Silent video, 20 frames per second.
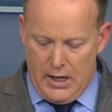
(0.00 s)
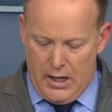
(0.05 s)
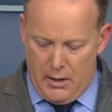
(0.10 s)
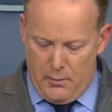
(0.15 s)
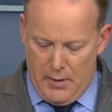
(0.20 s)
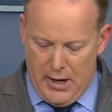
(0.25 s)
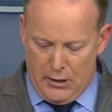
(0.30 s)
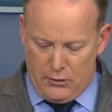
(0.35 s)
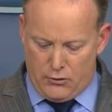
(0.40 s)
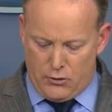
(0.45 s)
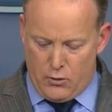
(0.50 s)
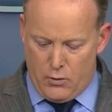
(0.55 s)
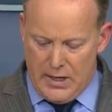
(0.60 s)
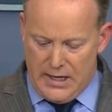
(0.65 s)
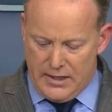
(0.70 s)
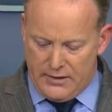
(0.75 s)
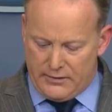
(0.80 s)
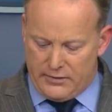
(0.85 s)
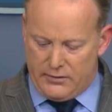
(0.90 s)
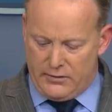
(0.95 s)
about
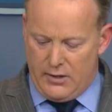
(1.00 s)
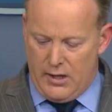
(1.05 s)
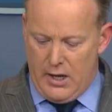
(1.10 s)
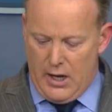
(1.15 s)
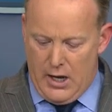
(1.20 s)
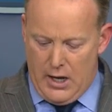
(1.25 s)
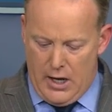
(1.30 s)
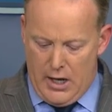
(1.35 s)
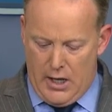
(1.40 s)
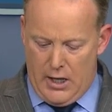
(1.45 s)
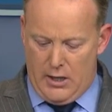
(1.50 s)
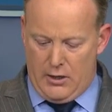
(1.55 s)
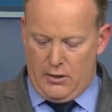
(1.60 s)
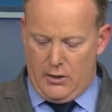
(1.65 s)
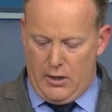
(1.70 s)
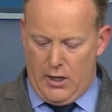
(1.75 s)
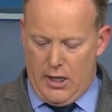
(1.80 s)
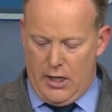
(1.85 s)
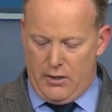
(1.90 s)
tweets and